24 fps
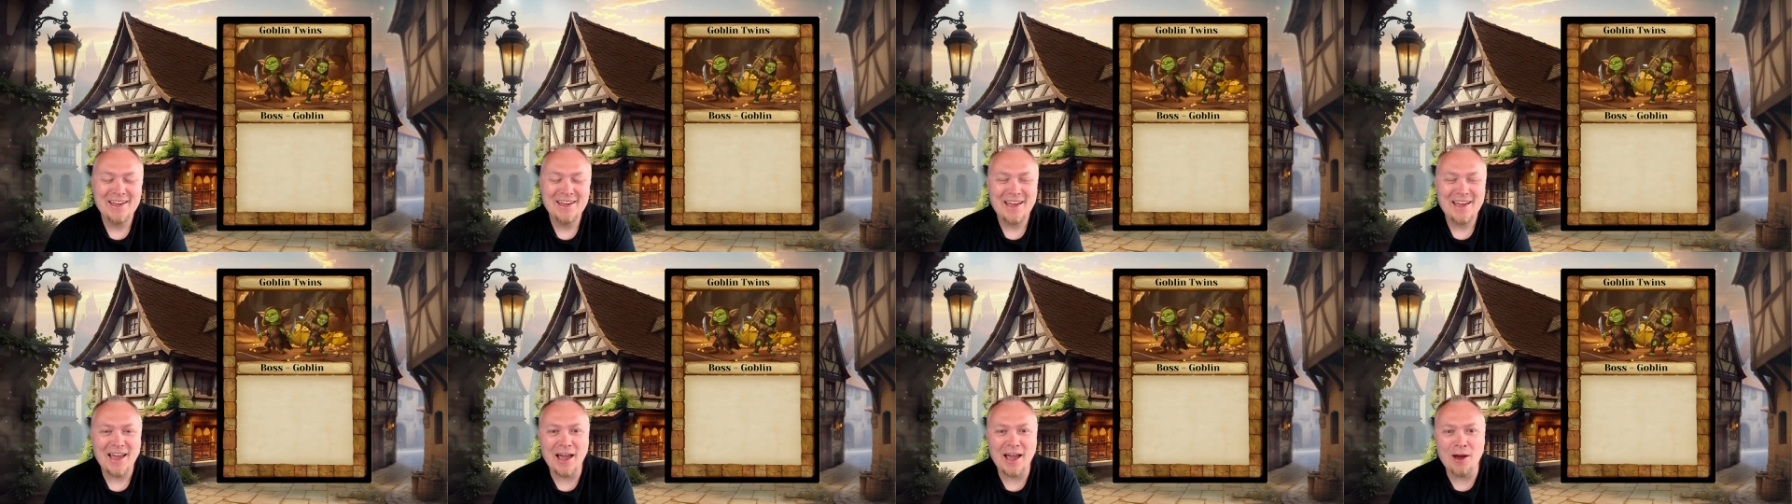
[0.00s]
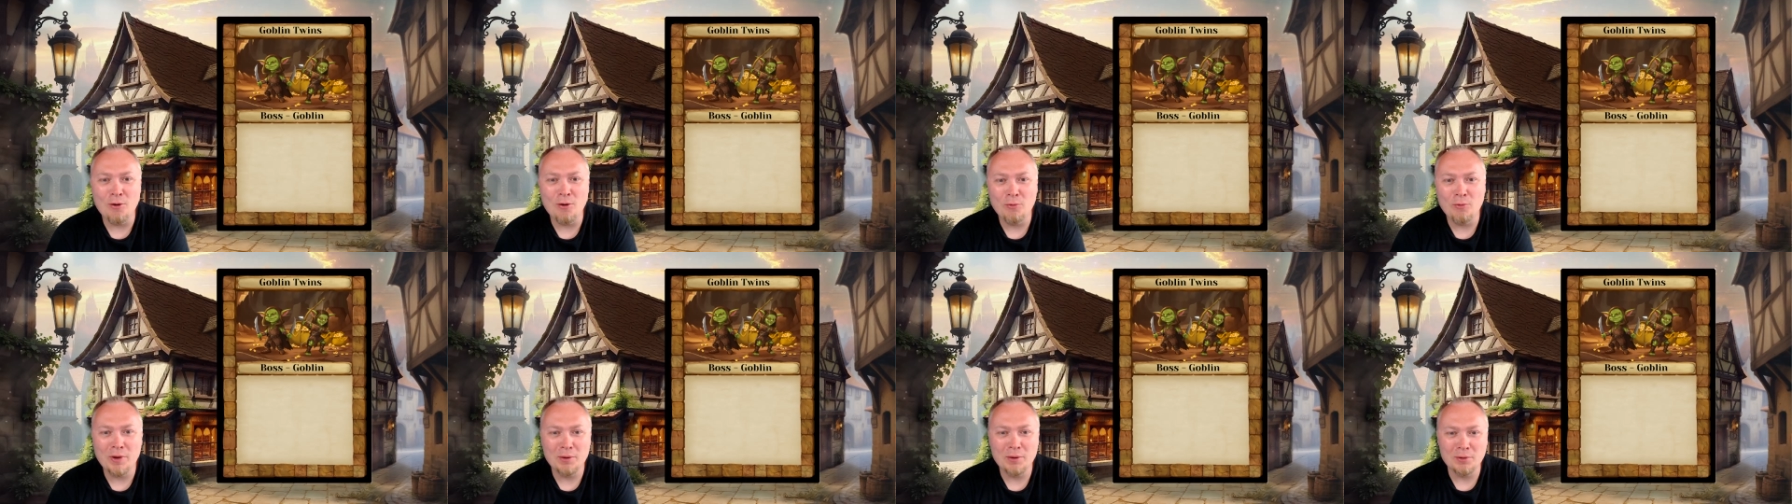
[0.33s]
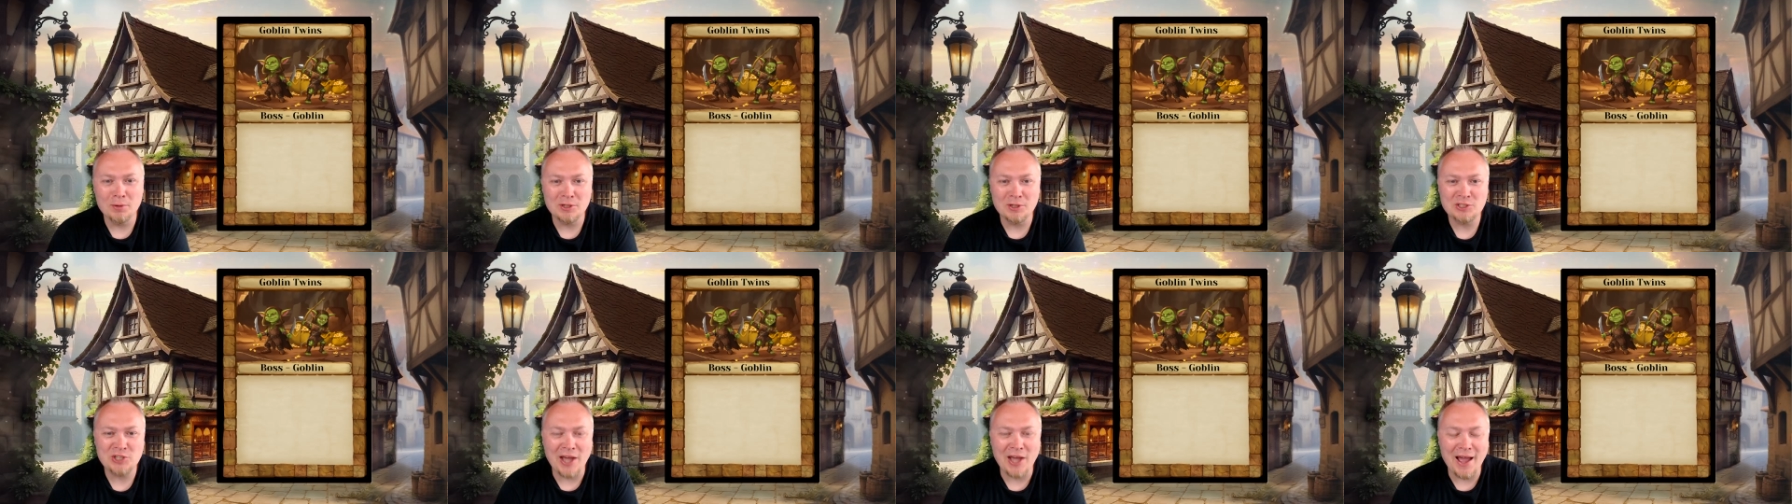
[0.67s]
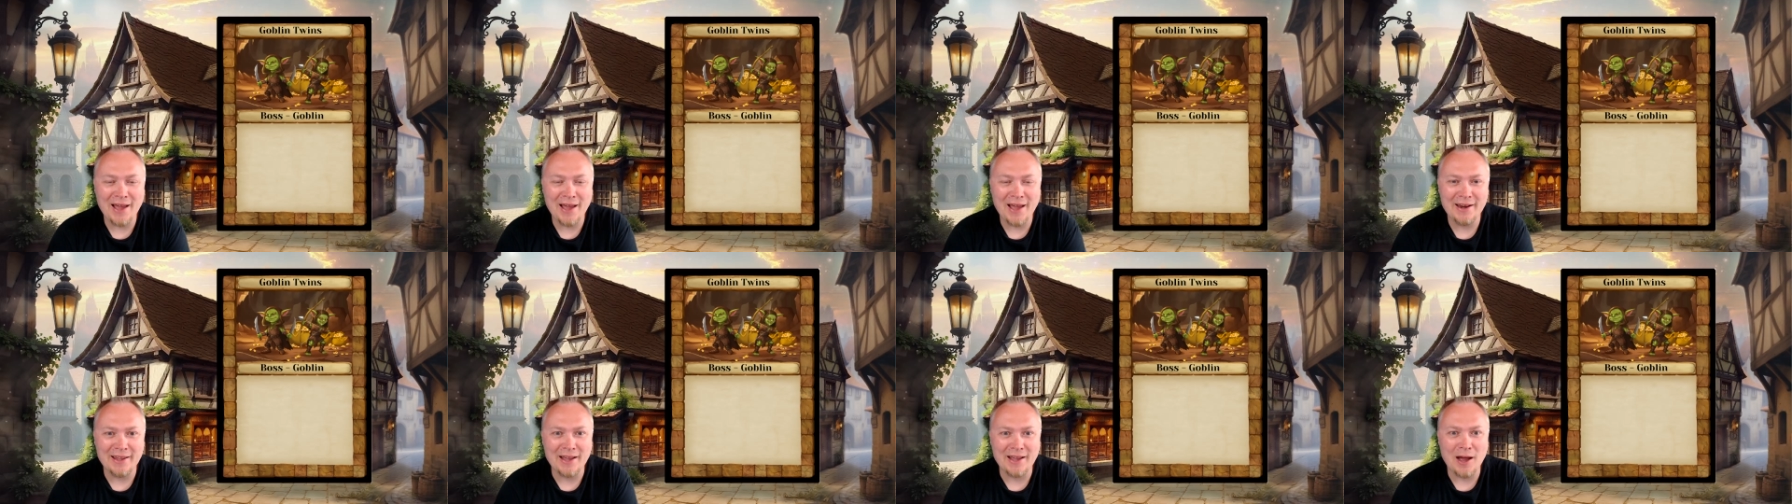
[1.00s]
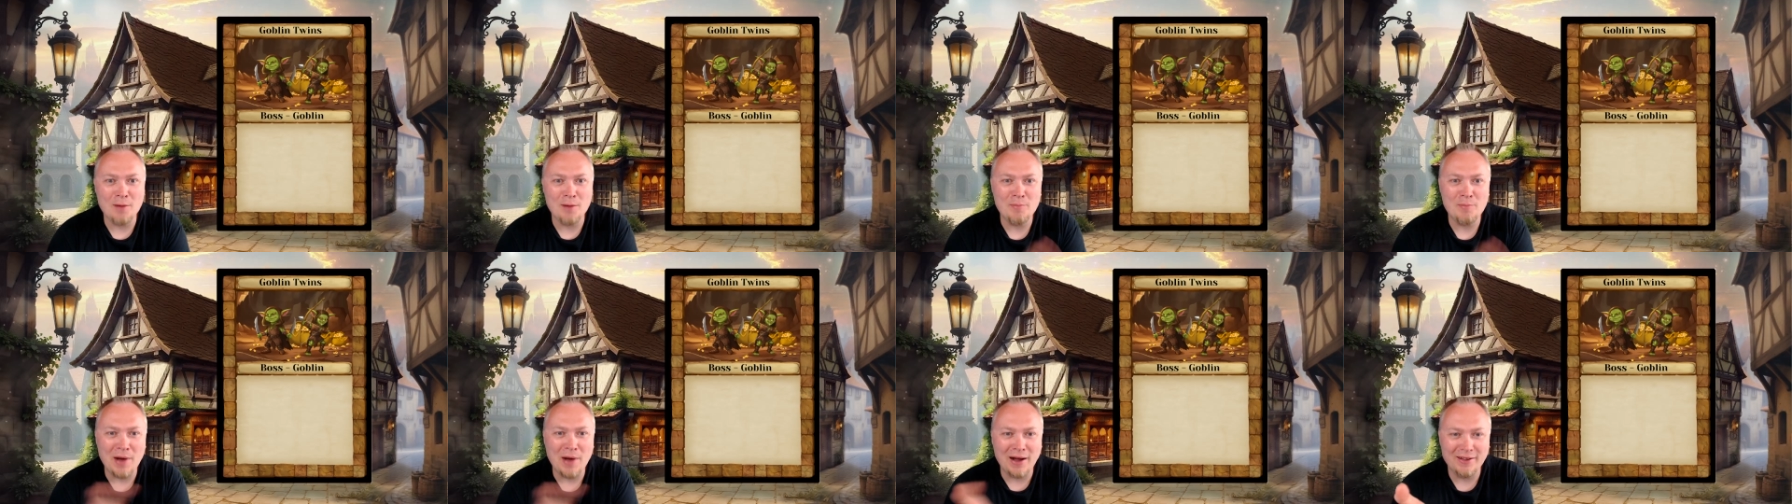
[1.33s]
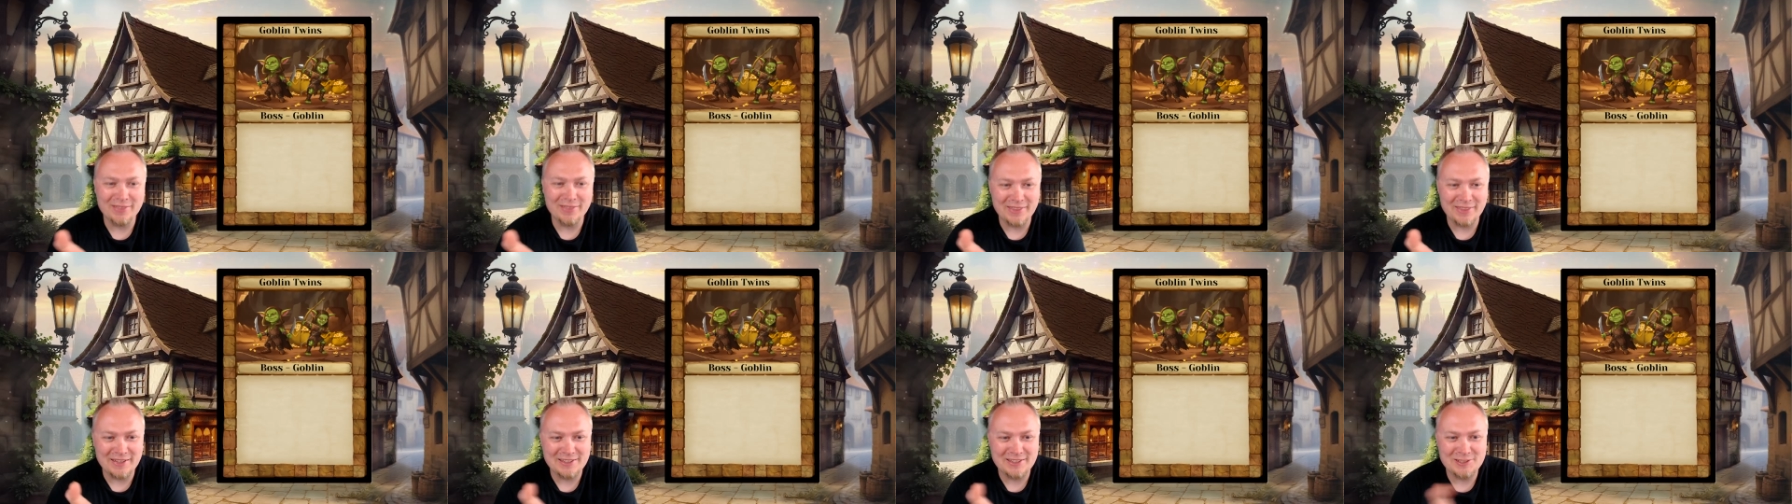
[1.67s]
and we were chatting
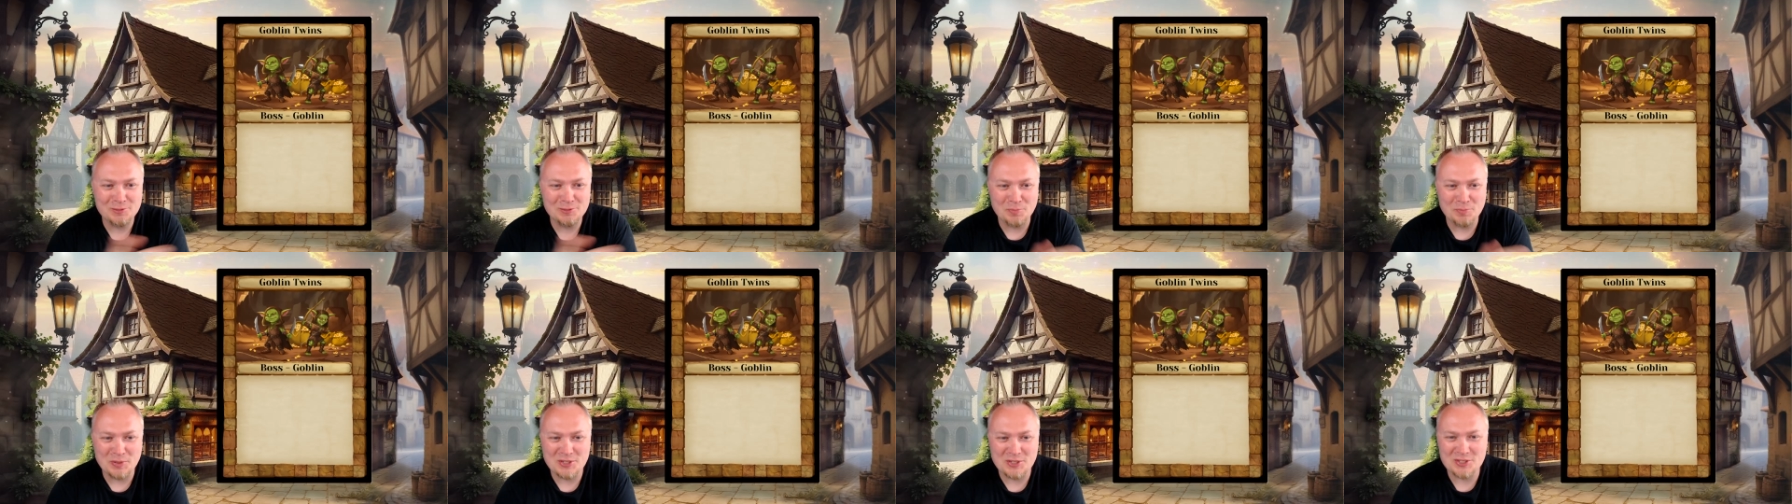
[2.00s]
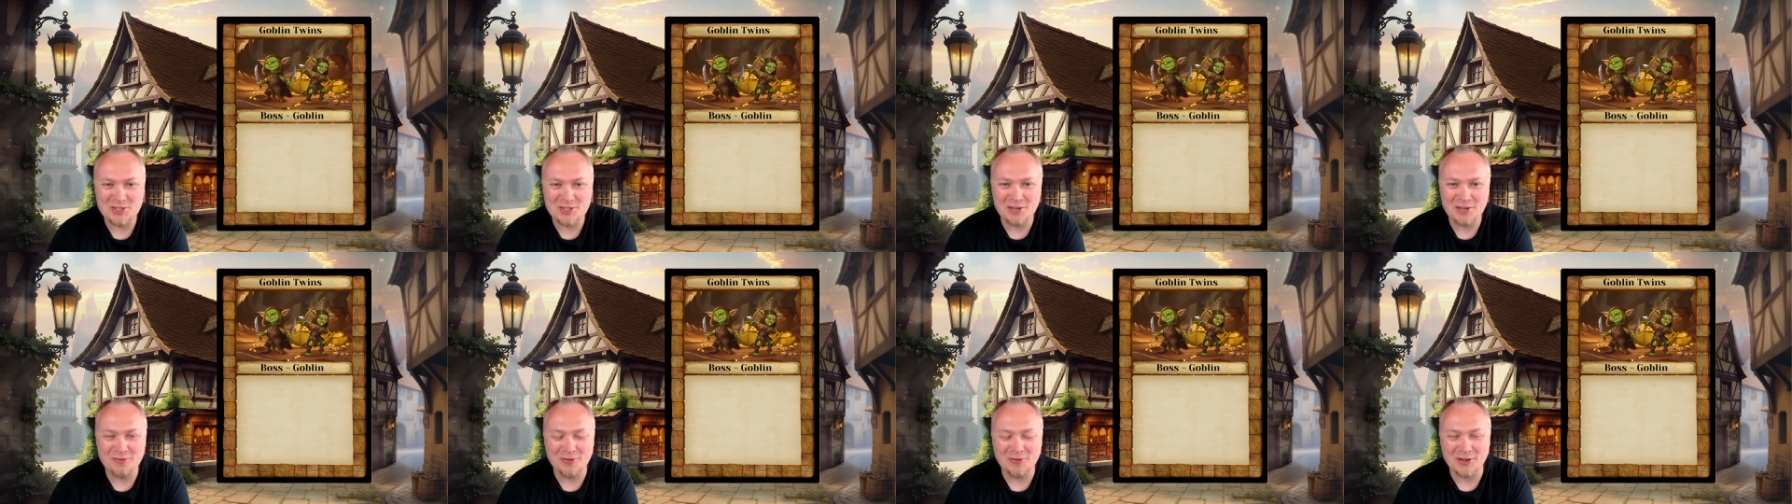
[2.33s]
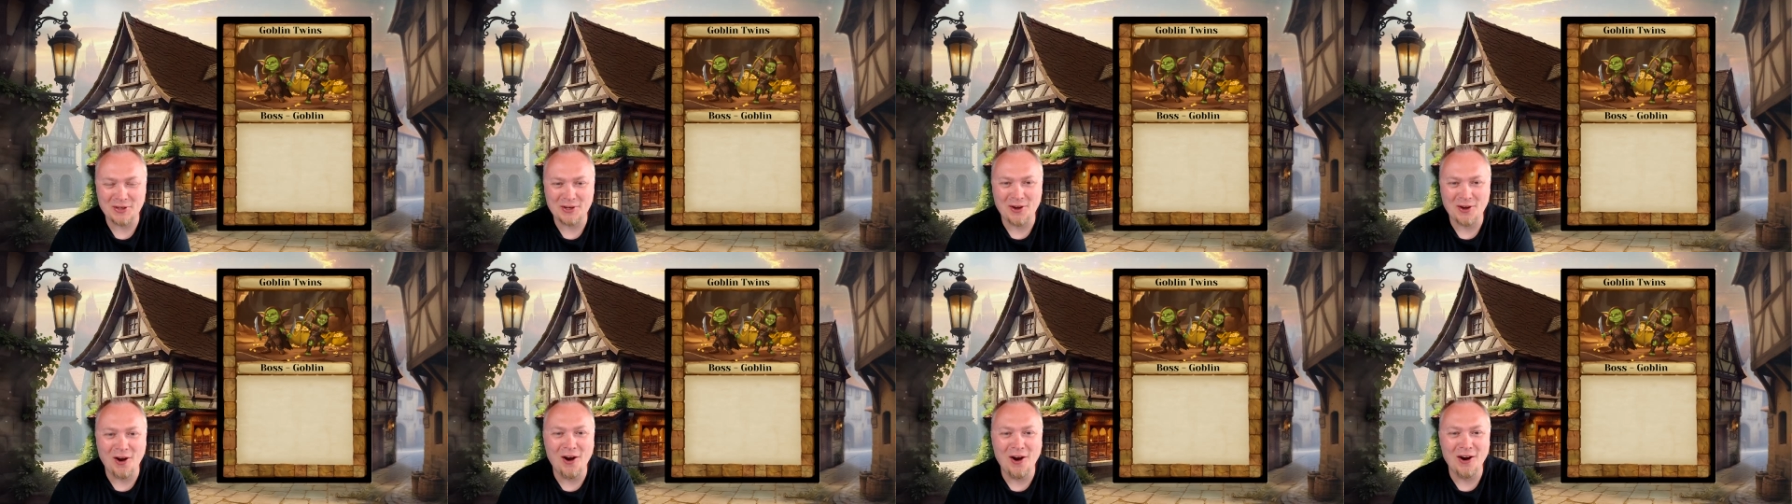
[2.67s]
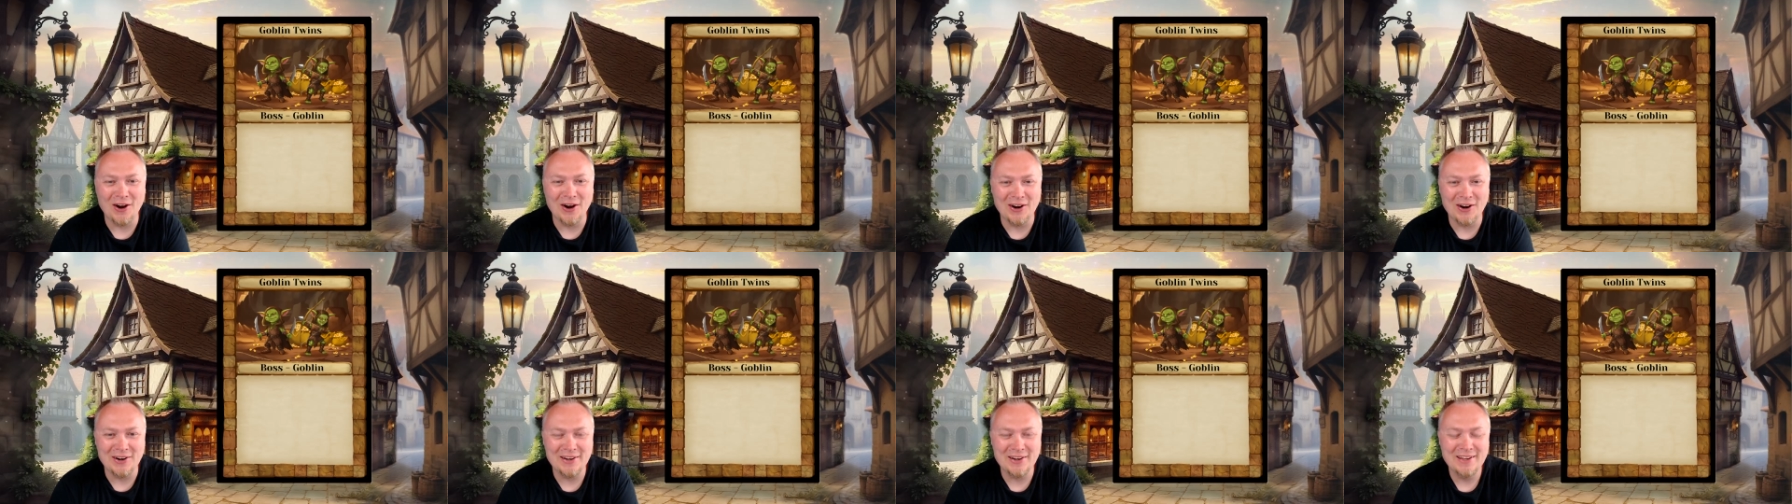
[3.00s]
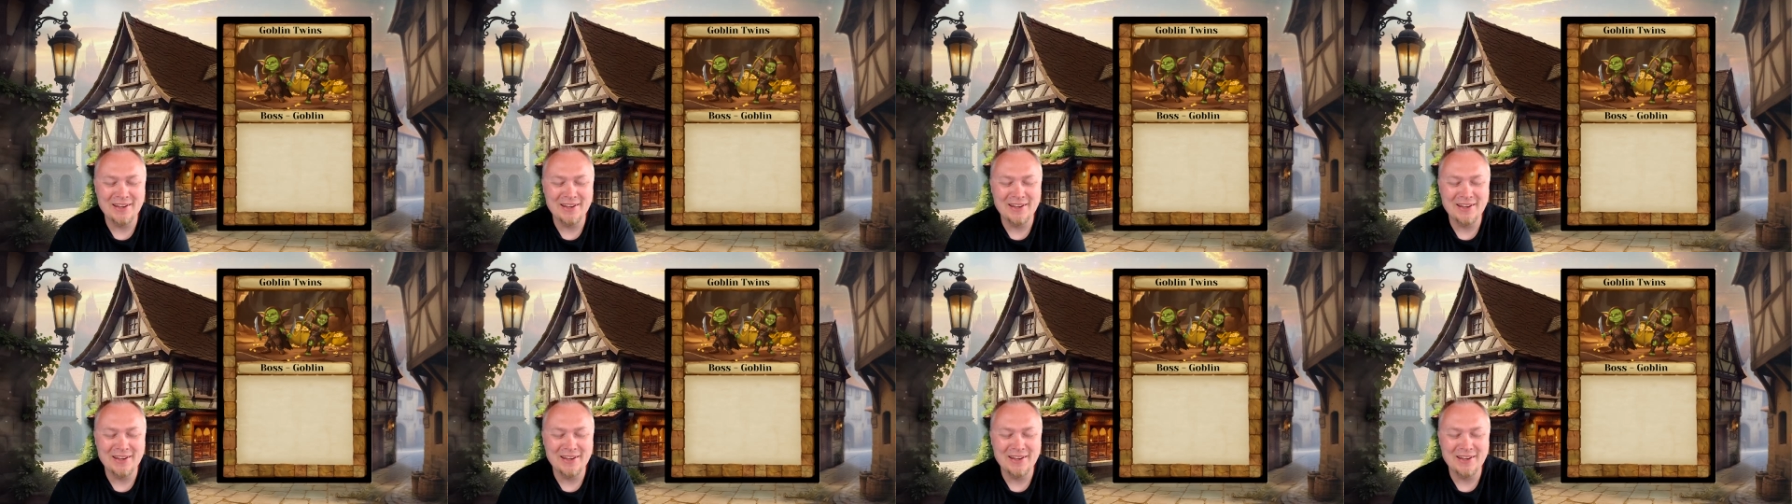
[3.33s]
about this specific card.